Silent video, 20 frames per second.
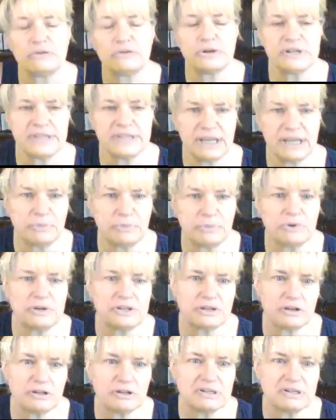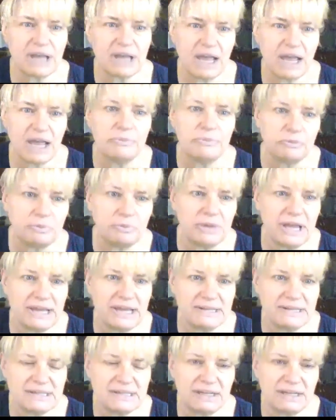for example, is there a type of
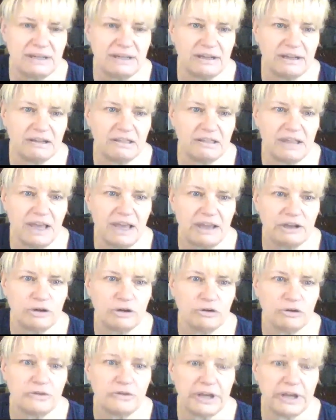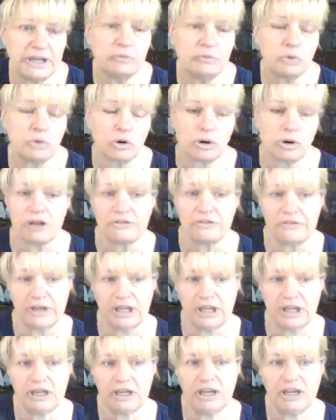plastic that you're finding more
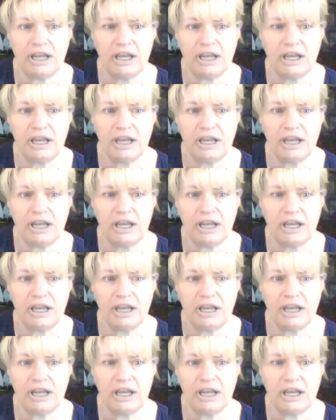often,